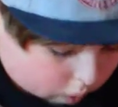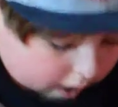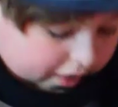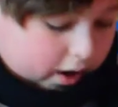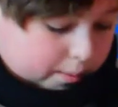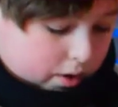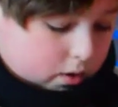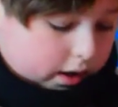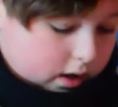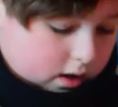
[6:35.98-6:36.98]
thought I
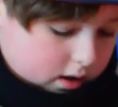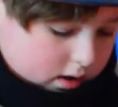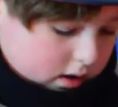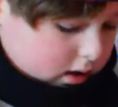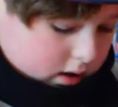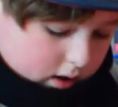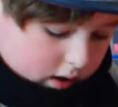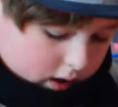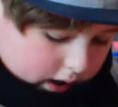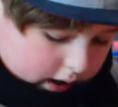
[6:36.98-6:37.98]
broke it.
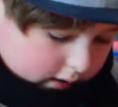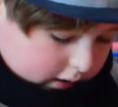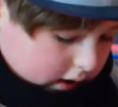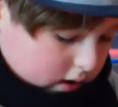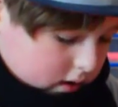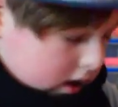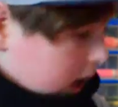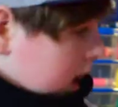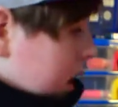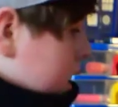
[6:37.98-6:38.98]
Alright, so,
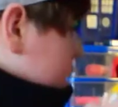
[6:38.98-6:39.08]
uh,